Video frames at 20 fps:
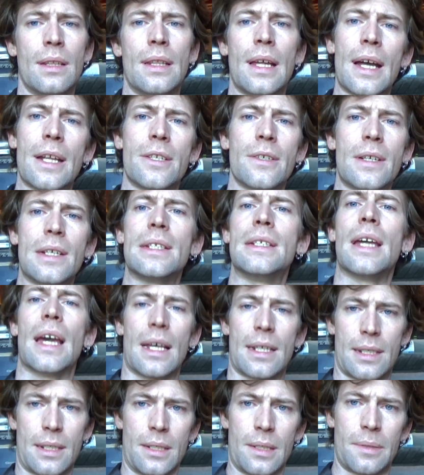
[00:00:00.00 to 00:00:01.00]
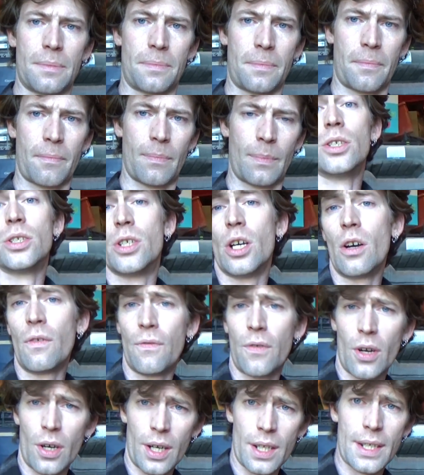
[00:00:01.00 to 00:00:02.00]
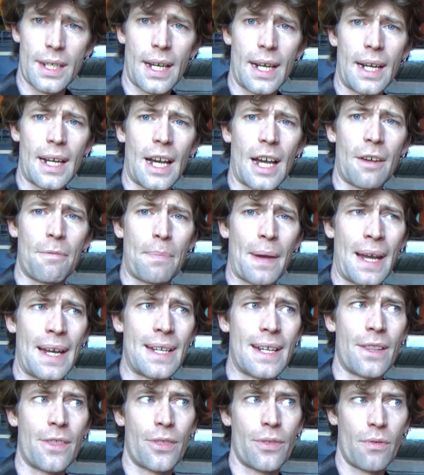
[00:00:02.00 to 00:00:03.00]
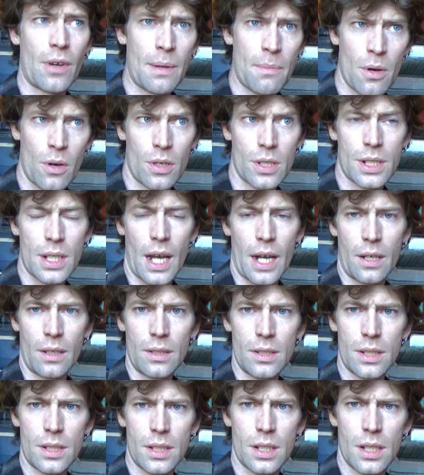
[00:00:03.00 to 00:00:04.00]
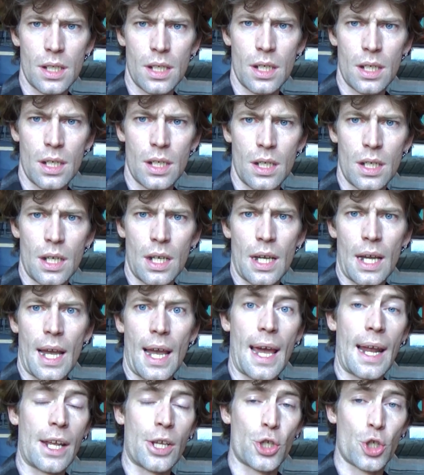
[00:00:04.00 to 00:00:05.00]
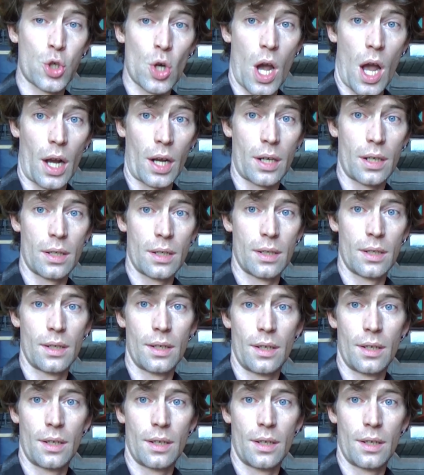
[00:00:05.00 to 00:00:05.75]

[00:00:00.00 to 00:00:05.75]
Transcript: the answer is yes. So far to date, I have painted 3 motorcycles and a truck